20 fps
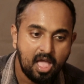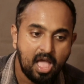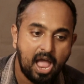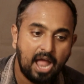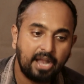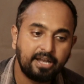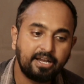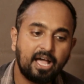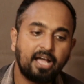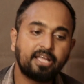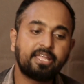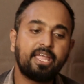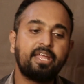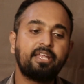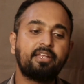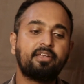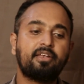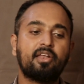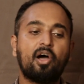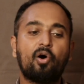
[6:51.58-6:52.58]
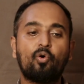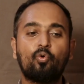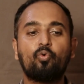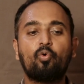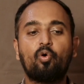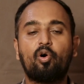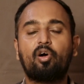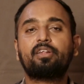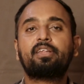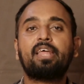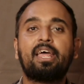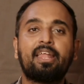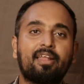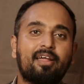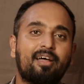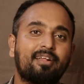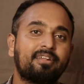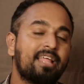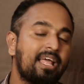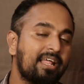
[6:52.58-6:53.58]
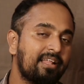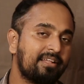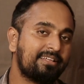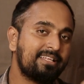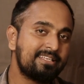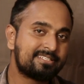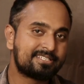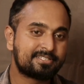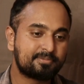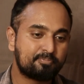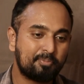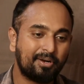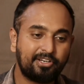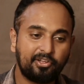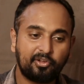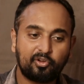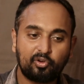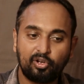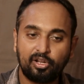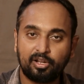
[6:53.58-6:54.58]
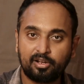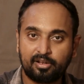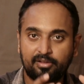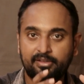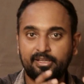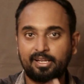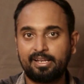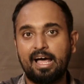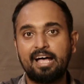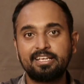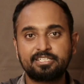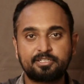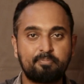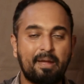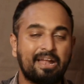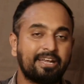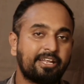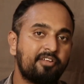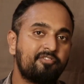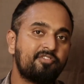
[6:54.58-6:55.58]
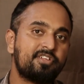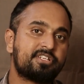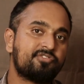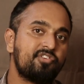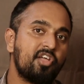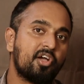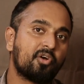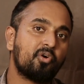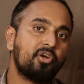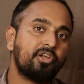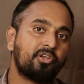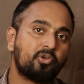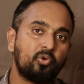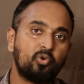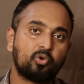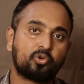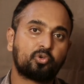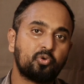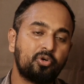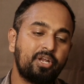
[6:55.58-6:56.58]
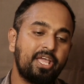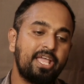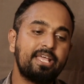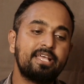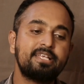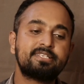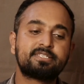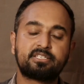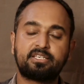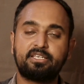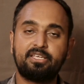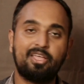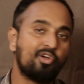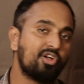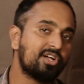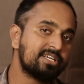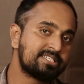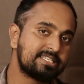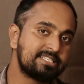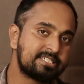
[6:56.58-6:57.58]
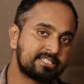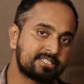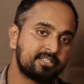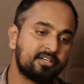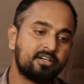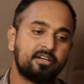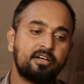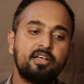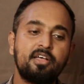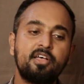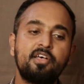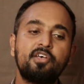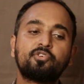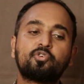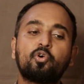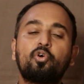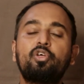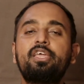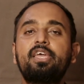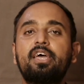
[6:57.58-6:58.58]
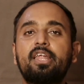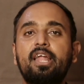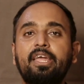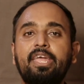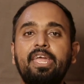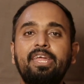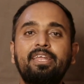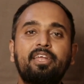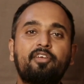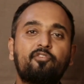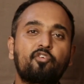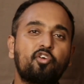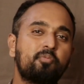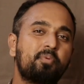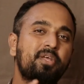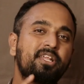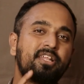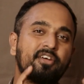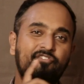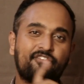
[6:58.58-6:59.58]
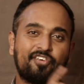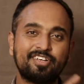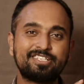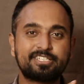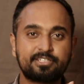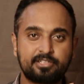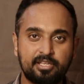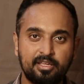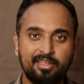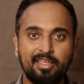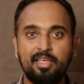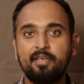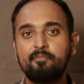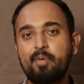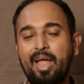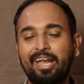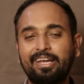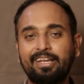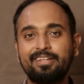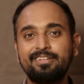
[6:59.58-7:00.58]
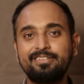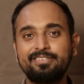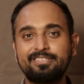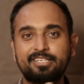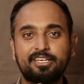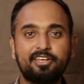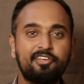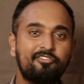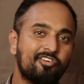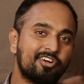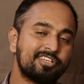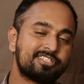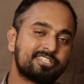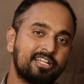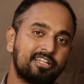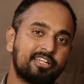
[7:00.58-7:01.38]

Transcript: And again now this particular, the last pattern which we are going to look today is younger sister. So here again it would be the first pattern's reversal.